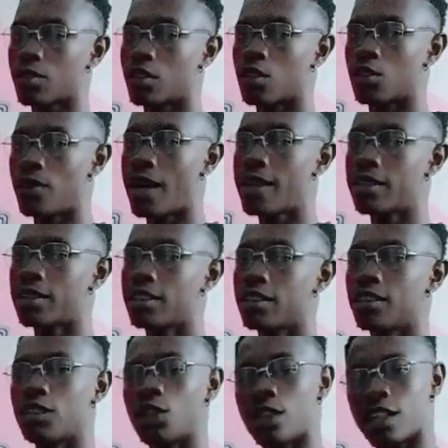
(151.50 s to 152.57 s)
Alright?
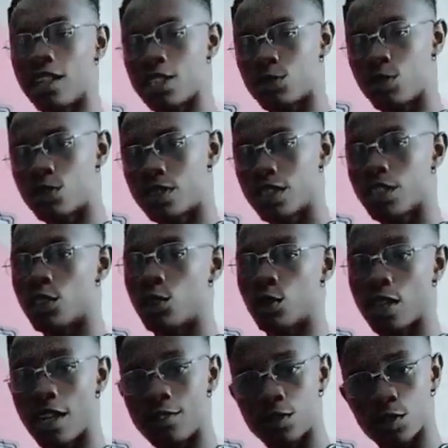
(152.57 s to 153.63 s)
You can as well say good
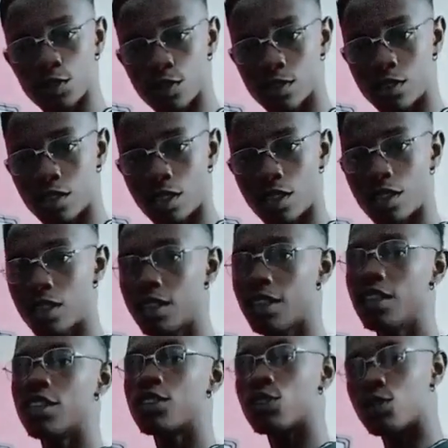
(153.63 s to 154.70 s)
afternoon, sir.
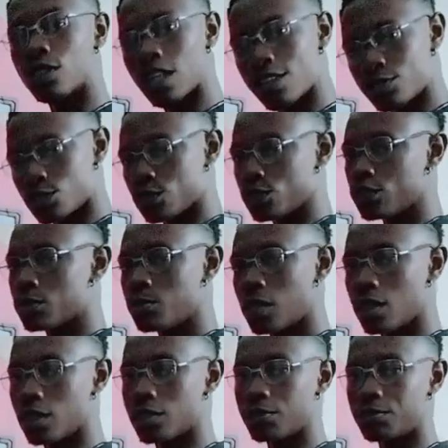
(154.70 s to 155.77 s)
Good afternoon,
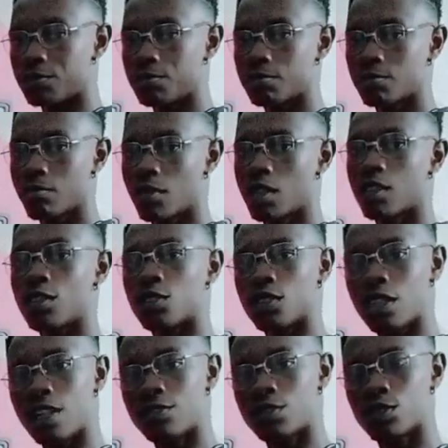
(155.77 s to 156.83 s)
ma'am. Good
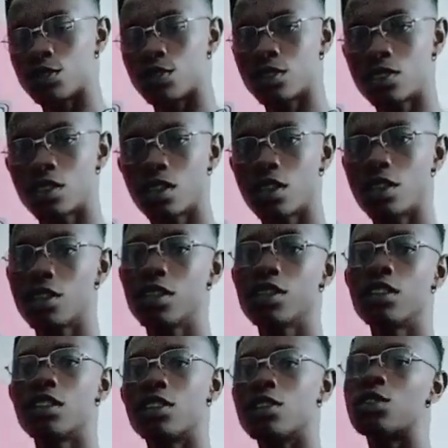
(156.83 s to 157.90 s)
afternoon, sir.
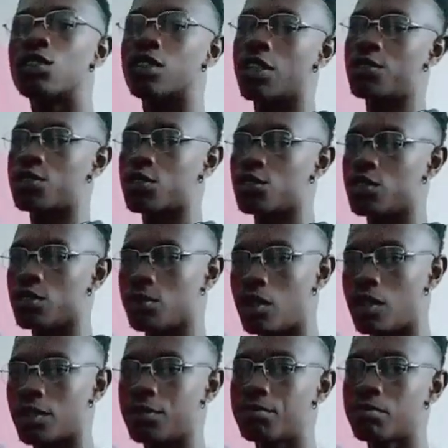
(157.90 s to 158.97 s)
Good afternoon,
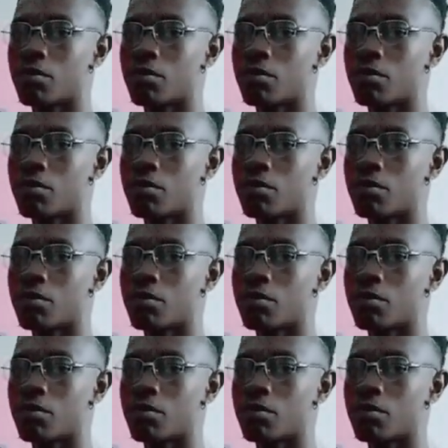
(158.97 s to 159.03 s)
ma'am.